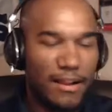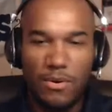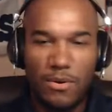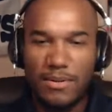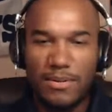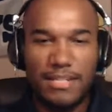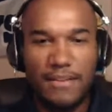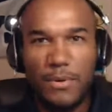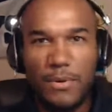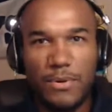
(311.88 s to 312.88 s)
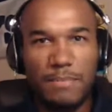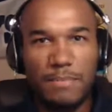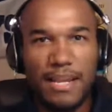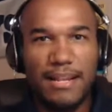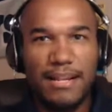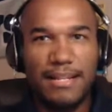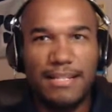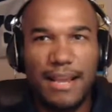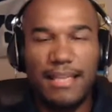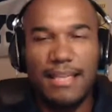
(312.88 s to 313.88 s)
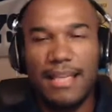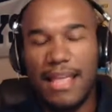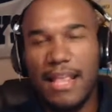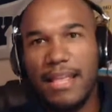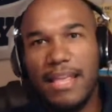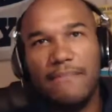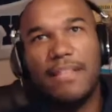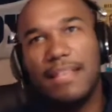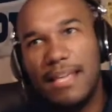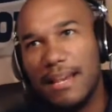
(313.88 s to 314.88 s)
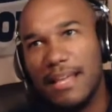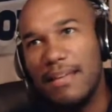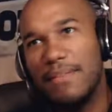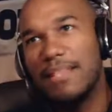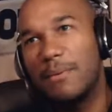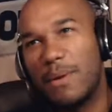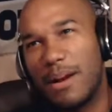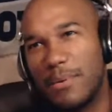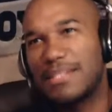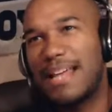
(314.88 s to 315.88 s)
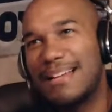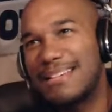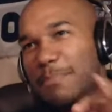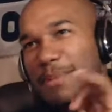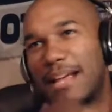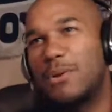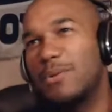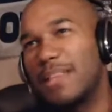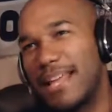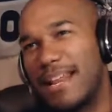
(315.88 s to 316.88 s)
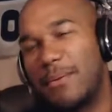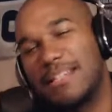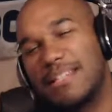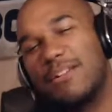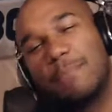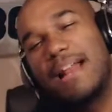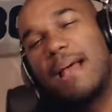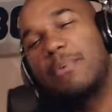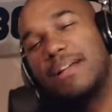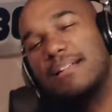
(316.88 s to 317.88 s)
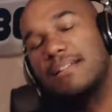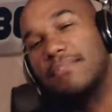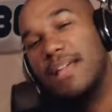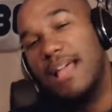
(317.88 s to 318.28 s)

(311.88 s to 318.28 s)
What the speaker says: of course, man. It's like, and even then, when I was kind of sipping that Kool-Aid, I was a little bit apprehensive.